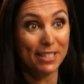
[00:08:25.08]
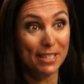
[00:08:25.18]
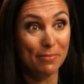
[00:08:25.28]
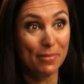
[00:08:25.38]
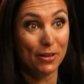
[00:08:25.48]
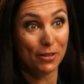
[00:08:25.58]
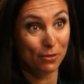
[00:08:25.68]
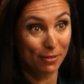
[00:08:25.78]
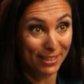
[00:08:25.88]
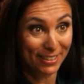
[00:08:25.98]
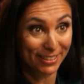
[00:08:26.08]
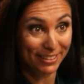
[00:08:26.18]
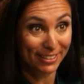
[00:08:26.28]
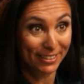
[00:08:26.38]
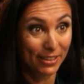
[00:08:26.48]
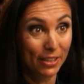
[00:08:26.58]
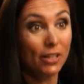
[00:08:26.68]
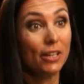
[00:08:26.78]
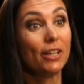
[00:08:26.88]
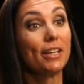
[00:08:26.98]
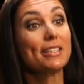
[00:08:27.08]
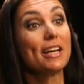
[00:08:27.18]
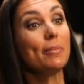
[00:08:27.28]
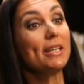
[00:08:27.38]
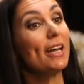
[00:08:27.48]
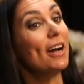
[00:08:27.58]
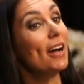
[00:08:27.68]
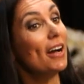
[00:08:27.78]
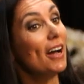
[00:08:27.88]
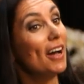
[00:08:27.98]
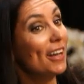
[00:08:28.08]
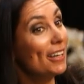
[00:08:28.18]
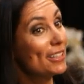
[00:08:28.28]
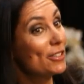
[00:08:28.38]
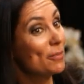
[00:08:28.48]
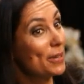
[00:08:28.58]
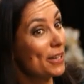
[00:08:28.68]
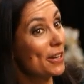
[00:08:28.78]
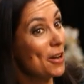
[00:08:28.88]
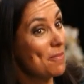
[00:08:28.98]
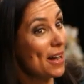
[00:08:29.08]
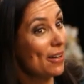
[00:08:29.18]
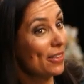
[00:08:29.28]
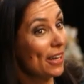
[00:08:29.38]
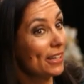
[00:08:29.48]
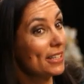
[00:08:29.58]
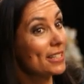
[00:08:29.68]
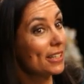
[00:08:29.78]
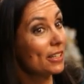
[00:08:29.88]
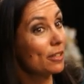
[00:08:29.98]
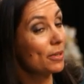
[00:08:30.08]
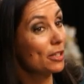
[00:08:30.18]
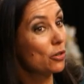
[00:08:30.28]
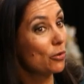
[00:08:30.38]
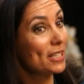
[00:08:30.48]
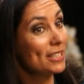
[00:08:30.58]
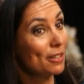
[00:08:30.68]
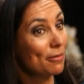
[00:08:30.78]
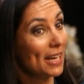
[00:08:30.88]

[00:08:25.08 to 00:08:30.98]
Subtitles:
team, Juventus. Tell me a little bit about that. Is it going to be gritty